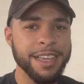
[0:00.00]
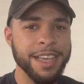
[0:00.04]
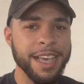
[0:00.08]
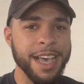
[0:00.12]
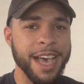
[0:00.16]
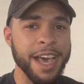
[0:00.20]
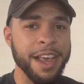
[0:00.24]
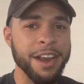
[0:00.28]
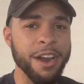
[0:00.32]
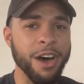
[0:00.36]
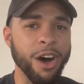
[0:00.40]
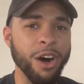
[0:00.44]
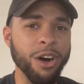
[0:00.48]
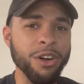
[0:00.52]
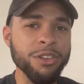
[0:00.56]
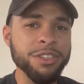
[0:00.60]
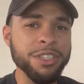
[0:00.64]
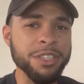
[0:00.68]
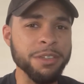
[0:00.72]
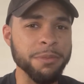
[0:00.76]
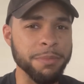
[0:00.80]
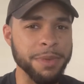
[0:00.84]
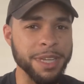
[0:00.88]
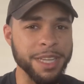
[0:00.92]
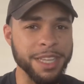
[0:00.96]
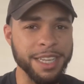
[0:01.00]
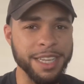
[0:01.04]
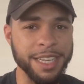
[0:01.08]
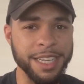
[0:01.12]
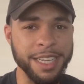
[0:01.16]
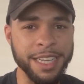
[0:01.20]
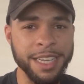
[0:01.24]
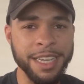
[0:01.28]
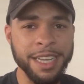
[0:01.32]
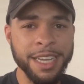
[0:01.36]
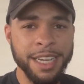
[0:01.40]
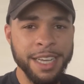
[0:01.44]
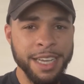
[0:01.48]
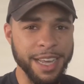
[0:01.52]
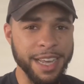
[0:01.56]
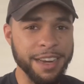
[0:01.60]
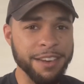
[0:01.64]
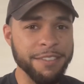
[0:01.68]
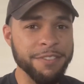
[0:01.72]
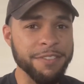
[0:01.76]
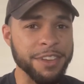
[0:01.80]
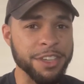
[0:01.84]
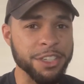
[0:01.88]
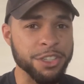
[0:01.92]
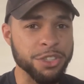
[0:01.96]
And ultimately,
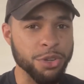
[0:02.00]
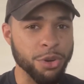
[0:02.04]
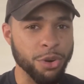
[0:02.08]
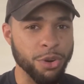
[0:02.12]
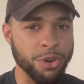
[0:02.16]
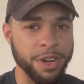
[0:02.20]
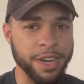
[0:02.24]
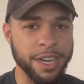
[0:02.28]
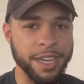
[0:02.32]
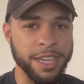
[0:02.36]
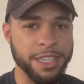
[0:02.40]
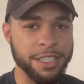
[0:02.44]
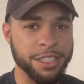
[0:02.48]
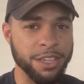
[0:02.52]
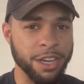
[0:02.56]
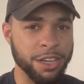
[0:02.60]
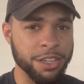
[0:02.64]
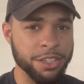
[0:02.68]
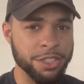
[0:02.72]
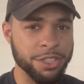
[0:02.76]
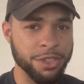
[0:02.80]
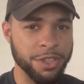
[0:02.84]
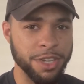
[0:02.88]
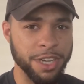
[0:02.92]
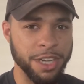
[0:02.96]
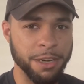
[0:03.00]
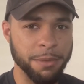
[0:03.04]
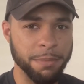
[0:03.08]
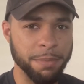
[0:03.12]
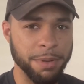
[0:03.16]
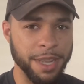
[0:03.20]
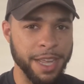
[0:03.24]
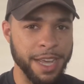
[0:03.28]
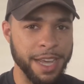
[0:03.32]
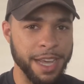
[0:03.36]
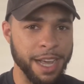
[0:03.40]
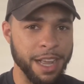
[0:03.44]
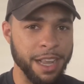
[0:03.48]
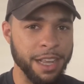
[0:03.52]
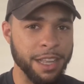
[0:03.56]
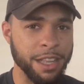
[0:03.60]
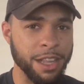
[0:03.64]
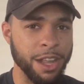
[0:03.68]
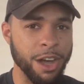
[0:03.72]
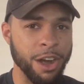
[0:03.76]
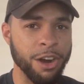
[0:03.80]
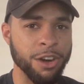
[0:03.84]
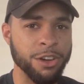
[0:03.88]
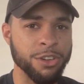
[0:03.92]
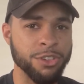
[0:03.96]
inventory is also going to play a
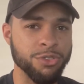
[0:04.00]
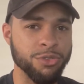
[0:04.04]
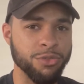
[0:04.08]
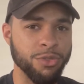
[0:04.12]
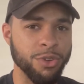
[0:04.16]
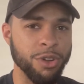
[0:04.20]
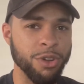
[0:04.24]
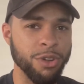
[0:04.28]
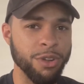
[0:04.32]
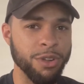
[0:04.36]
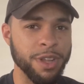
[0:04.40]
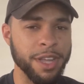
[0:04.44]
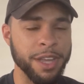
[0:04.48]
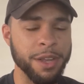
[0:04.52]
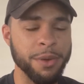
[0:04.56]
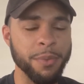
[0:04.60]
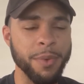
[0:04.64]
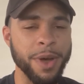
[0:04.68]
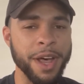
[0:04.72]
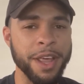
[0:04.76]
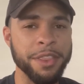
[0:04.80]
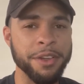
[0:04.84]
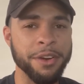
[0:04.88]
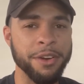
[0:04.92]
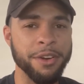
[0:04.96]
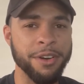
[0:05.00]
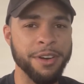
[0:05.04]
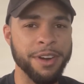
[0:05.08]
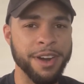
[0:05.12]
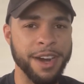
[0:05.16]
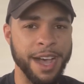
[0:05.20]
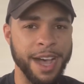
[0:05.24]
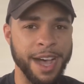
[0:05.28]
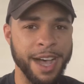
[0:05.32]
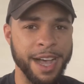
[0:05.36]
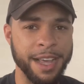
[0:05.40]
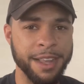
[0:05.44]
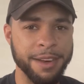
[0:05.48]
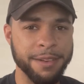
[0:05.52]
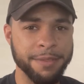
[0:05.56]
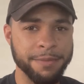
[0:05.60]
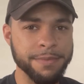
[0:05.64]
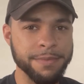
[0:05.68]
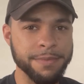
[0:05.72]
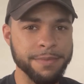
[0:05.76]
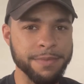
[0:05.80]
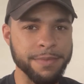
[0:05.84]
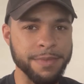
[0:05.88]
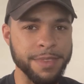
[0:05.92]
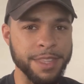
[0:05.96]
large role in whether or not
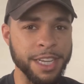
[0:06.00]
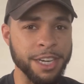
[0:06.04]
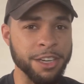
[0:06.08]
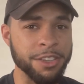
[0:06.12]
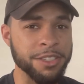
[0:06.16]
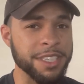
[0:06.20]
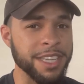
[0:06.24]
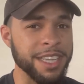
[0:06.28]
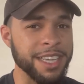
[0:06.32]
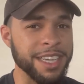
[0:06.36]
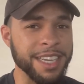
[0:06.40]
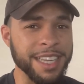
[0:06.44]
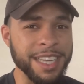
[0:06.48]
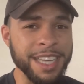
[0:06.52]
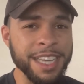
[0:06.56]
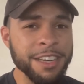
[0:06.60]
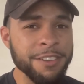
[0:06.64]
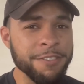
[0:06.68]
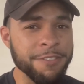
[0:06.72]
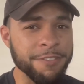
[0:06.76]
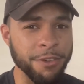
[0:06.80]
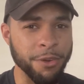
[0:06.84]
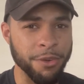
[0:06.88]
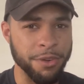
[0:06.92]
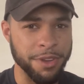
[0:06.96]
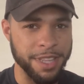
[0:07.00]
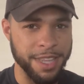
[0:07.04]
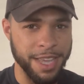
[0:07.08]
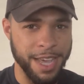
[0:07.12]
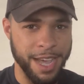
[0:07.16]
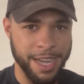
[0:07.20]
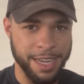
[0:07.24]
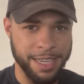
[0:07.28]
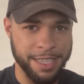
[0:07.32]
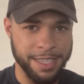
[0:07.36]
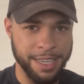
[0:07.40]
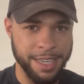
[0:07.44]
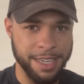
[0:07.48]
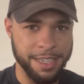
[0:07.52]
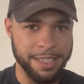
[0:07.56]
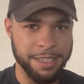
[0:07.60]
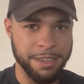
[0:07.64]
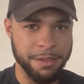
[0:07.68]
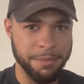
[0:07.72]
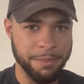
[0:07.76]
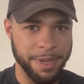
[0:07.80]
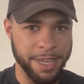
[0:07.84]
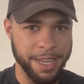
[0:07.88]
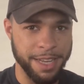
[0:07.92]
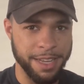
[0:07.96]
there's a need for the excess
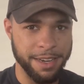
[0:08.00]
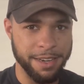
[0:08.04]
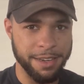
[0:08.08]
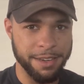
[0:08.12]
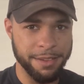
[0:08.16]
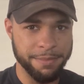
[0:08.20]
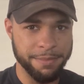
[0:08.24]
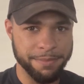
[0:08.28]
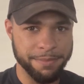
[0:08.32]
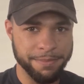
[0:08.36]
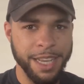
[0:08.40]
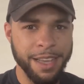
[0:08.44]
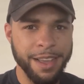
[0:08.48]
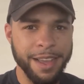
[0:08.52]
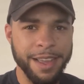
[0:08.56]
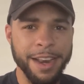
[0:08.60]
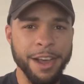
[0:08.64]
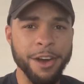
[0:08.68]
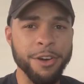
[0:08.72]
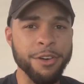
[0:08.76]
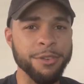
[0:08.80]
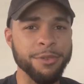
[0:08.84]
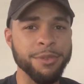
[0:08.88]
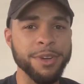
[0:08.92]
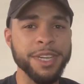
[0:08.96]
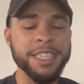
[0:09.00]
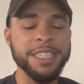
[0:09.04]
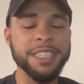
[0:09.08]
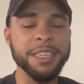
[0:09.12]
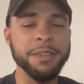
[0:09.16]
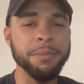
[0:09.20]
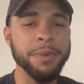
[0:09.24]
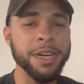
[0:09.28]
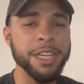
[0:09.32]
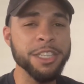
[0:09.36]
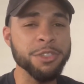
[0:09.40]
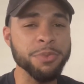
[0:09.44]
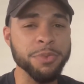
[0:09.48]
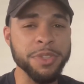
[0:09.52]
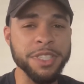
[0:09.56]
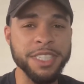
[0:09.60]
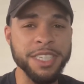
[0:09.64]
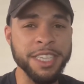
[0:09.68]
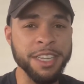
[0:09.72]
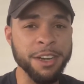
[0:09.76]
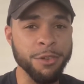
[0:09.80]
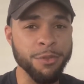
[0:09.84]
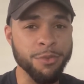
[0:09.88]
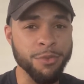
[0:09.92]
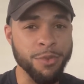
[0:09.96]
demand. Now, in recent months, we've
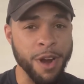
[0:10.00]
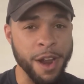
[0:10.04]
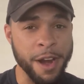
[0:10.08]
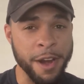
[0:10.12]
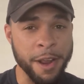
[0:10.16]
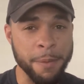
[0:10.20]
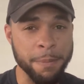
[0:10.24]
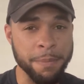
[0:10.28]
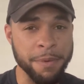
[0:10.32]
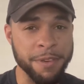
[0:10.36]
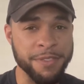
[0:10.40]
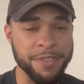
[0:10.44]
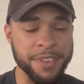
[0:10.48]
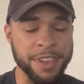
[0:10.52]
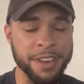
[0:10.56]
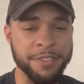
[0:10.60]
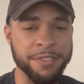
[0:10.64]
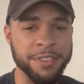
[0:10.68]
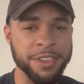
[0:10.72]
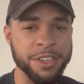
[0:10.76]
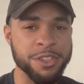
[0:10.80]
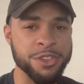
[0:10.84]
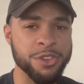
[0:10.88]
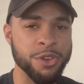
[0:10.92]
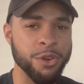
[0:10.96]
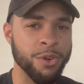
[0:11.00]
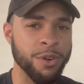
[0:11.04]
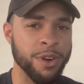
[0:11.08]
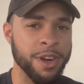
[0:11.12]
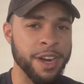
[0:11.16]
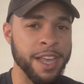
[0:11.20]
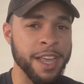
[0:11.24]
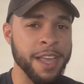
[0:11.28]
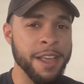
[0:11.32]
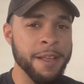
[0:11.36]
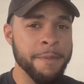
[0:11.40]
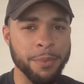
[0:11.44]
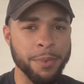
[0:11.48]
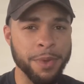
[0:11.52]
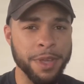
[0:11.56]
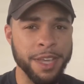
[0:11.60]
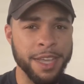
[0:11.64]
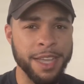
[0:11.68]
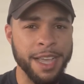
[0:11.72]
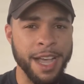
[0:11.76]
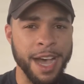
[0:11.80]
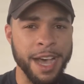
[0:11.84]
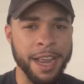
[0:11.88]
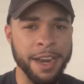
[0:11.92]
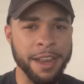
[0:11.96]
seen a run-up of inventory. We
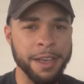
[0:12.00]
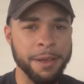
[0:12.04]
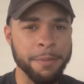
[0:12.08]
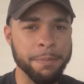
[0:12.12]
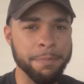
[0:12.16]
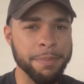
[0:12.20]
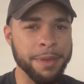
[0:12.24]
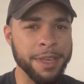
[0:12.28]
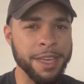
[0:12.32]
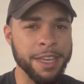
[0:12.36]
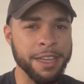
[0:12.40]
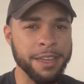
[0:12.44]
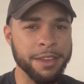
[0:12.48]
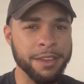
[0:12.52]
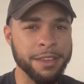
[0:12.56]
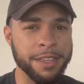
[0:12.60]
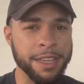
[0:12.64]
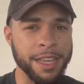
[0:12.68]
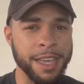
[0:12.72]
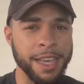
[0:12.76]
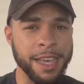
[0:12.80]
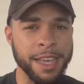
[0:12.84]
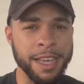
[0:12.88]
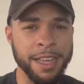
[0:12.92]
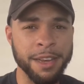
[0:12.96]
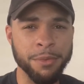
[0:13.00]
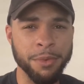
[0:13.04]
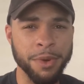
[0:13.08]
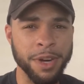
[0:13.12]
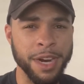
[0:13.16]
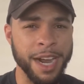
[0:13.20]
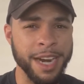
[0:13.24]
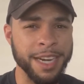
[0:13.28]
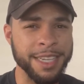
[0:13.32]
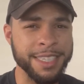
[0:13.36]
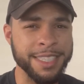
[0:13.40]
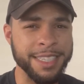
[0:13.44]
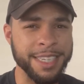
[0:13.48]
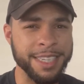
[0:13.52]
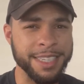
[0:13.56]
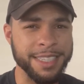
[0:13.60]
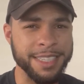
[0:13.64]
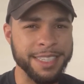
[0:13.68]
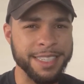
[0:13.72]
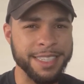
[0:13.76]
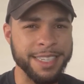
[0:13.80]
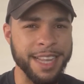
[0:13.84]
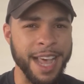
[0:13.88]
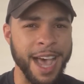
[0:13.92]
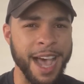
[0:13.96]
kind of peaked and we're kind of sitting
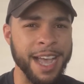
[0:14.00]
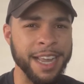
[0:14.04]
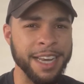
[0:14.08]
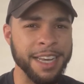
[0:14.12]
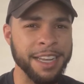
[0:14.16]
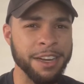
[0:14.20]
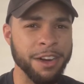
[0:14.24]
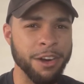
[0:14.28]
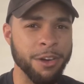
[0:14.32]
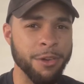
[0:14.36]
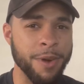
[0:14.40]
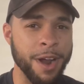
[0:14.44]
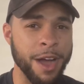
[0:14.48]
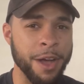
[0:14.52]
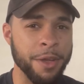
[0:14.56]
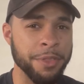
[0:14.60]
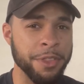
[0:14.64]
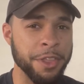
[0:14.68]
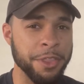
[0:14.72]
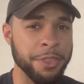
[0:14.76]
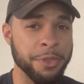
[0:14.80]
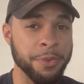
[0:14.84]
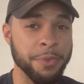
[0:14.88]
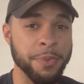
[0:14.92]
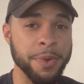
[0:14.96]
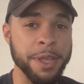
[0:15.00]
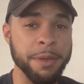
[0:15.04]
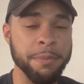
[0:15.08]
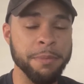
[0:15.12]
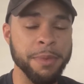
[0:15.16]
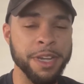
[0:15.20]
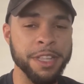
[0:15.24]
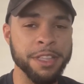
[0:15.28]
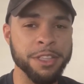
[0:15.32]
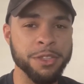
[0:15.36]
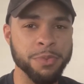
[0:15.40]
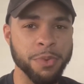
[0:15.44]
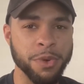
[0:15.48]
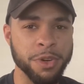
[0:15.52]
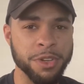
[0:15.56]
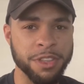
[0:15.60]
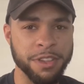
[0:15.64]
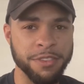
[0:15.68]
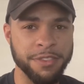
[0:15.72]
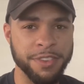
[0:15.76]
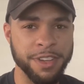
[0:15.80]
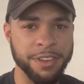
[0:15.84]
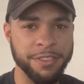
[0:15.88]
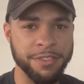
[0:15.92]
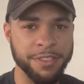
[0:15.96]
stagnant around the 3 months worth
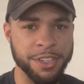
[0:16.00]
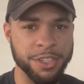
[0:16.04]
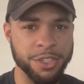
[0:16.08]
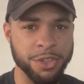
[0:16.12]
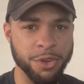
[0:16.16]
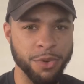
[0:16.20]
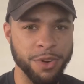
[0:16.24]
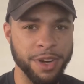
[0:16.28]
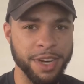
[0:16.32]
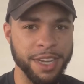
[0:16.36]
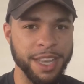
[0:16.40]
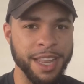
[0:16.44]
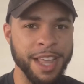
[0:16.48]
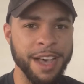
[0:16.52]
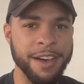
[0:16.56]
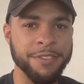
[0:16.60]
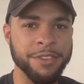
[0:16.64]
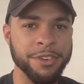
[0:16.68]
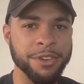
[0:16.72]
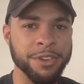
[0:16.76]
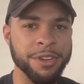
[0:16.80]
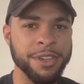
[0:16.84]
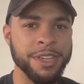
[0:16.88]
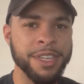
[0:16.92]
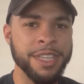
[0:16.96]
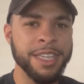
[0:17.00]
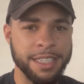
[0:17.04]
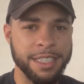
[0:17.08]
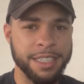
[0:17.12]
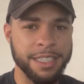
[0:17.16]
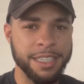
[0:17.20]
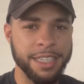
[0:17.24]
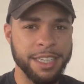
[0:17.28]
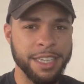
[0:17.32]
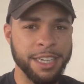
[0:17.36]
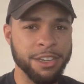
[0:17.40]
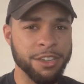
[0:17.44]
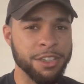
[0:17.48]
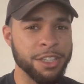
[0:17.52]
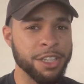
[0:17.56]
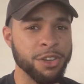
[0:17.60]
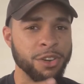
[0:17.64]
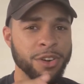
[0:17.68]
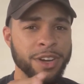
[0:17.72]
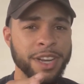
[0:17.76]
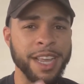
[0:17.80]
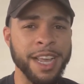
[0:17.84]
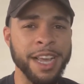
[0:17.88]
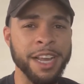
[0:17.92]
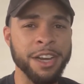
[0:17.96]
of inventory level. Here in the
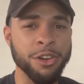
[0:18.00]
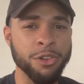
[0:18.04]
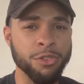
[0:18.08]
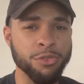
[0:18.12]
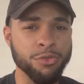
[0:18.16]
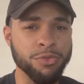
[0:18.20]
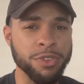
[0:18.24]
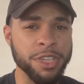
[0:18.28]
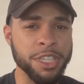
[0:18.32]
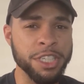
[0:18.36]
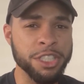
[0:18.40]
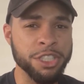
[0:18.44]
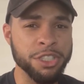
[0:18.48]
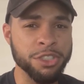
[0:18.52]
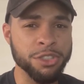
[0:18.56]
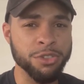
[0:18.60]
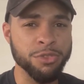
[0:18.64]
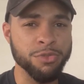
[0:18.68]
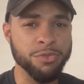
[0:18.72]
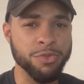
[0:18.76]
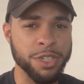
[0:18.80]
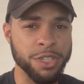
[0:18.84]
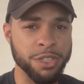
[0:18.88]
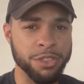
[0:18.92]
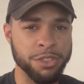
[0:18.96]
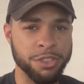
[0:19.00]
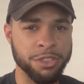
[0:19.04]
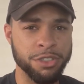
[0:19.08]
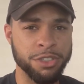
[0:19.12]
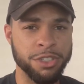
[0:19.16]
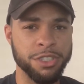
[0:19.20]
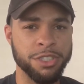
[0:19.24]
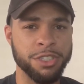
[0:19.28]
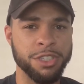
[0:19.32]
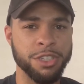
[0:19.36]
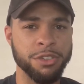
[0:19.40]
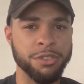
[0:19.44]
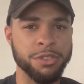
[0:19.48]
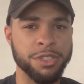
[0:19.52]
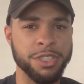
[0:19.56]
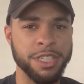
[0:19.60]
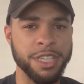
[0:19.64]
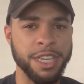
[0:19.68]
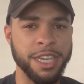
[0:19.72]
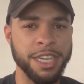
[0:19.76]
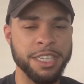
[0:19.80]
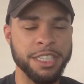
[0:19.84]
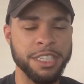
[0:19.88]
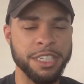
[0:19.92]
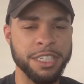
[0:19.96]
Orlando Regional Realtors
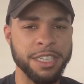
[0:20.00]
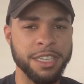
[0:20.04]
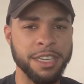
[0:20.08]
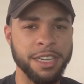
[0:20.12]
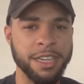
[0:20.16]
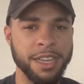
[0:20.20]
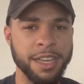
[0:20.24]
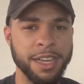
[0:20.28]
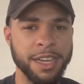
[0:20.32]
Association